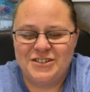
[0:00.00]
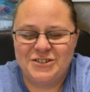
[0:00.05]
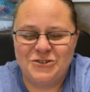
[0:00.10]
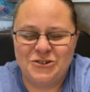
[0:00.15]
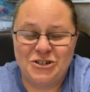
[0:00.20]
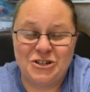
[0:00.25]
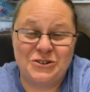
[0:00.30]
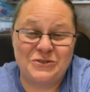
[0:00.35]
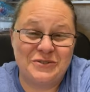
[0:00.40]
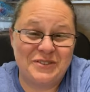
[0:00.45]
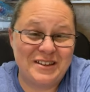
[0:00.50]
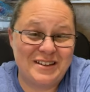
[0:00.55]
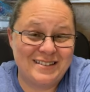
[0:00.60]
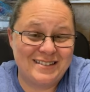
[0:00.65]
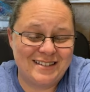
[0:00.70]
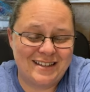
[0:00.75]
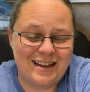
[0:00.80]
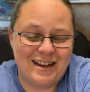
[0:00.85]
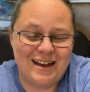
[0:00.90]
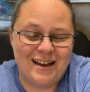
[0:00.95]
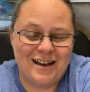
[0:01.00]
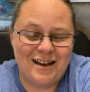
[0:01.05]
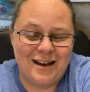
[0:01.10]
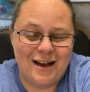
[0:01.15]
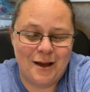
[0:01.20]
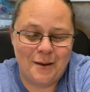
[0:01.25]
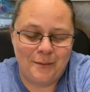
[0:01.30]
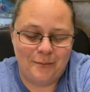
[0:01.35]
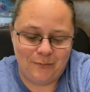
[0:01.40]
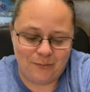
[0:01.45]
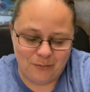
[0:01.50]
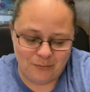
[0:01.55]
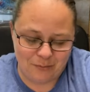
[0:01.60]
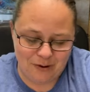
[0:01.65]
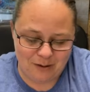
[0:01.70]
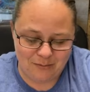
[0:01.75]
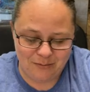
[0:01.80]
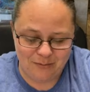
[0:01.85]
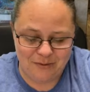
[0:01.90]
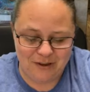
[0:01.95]
to shoot this, uh, I will
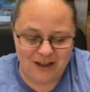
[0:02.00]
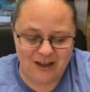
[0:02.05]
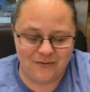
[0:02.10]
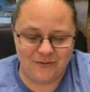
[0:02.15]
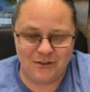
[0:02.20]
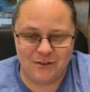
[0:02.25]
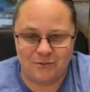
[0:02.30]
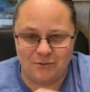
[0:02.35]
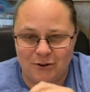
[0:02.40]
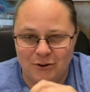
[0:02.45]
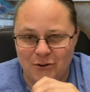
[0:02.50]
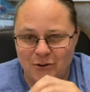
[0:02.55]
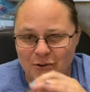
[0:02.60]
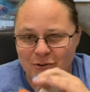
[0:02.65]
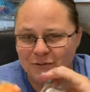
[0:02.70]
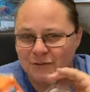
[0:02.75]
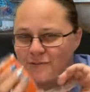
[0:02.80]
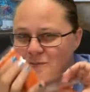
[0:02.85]
probably have to throw